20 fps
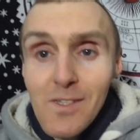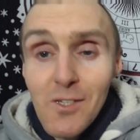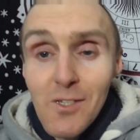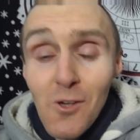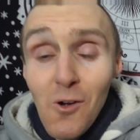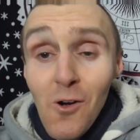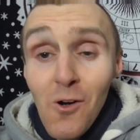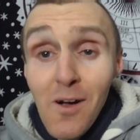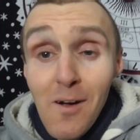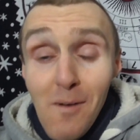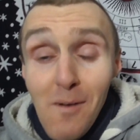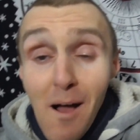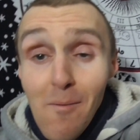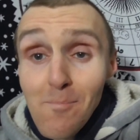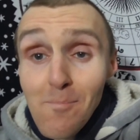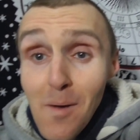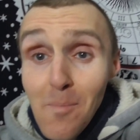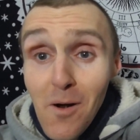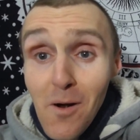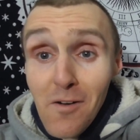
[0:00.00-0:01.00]
So
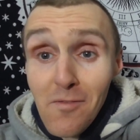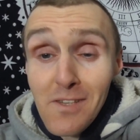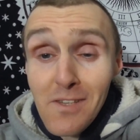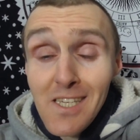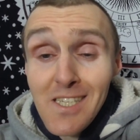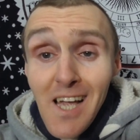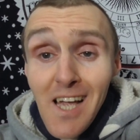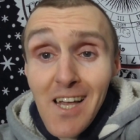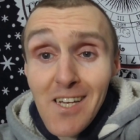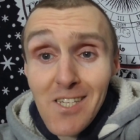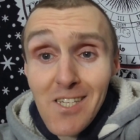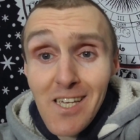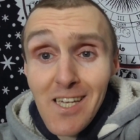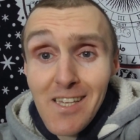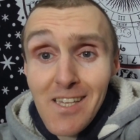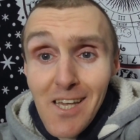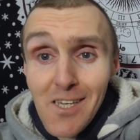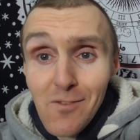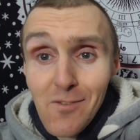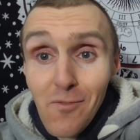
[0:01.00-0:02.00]
my birthday's
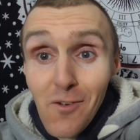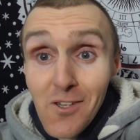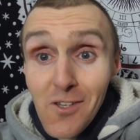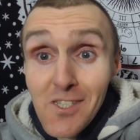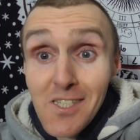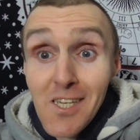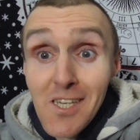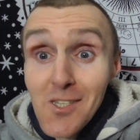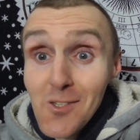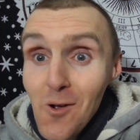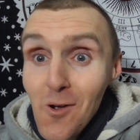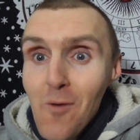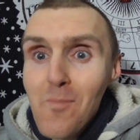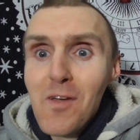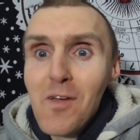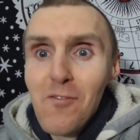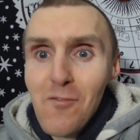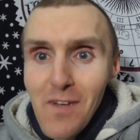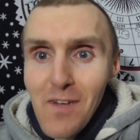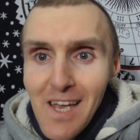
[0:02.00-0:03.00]
actually this Thursday, so I'll
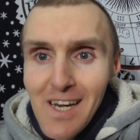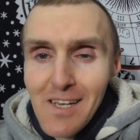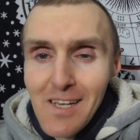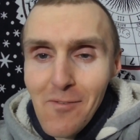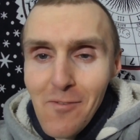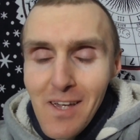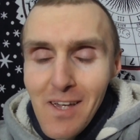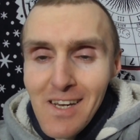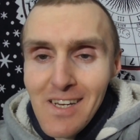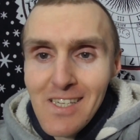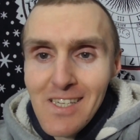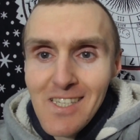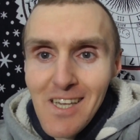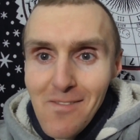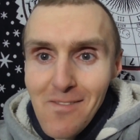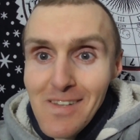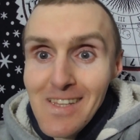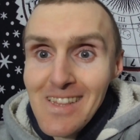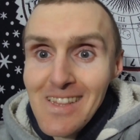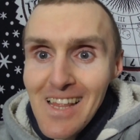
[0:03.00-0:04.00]
be
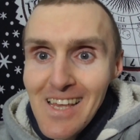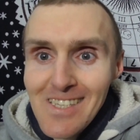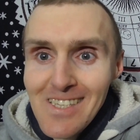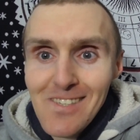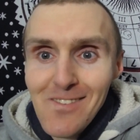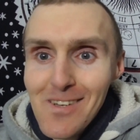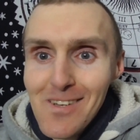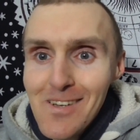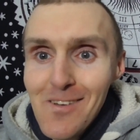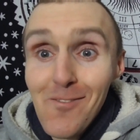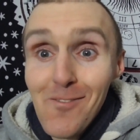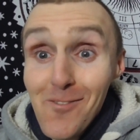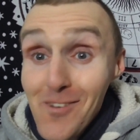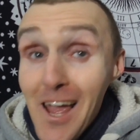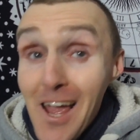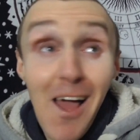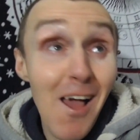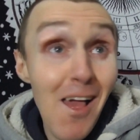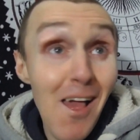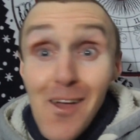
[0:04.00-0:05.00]
37 what
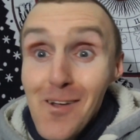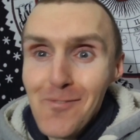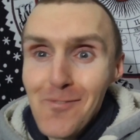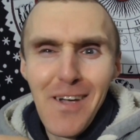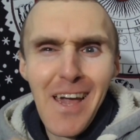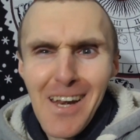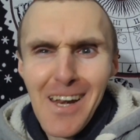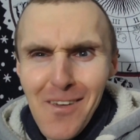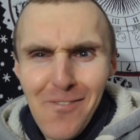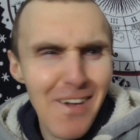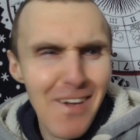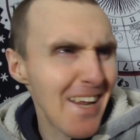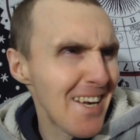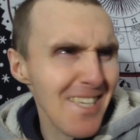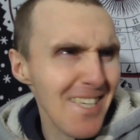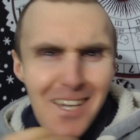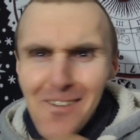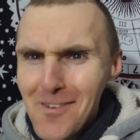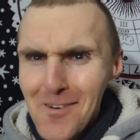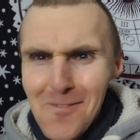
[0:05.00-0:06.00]

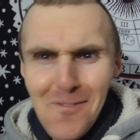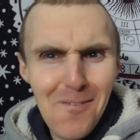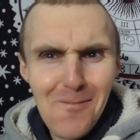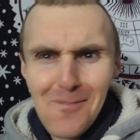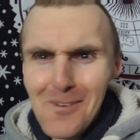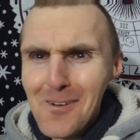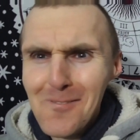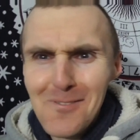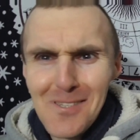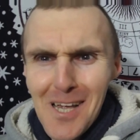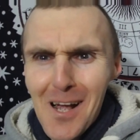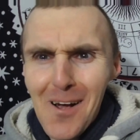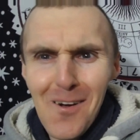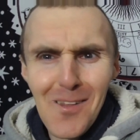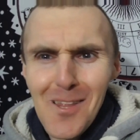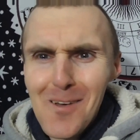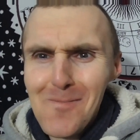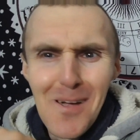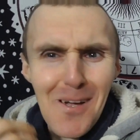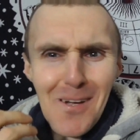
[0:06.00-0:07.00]
was that
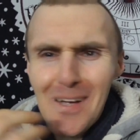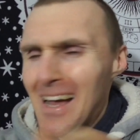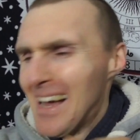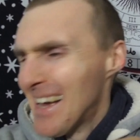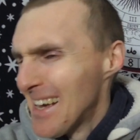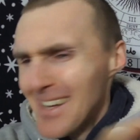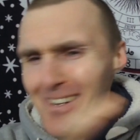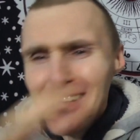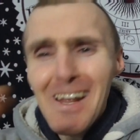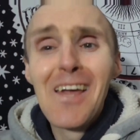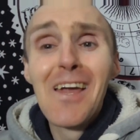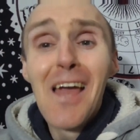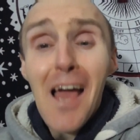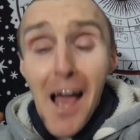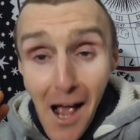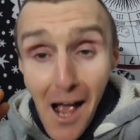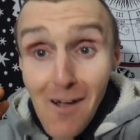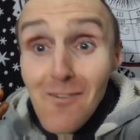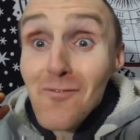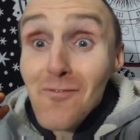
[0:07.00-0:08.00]
all about? Right,
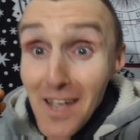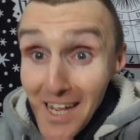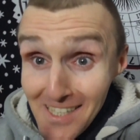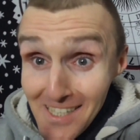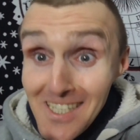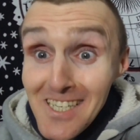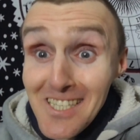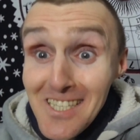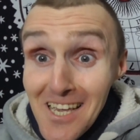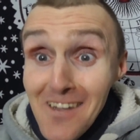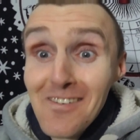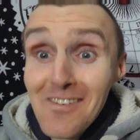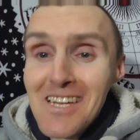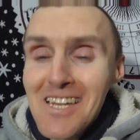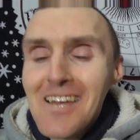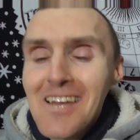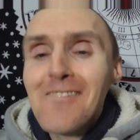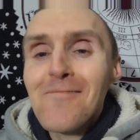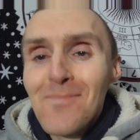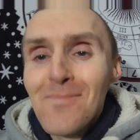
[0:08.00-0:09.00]

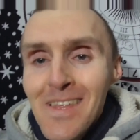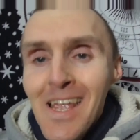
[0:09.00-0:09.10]
37,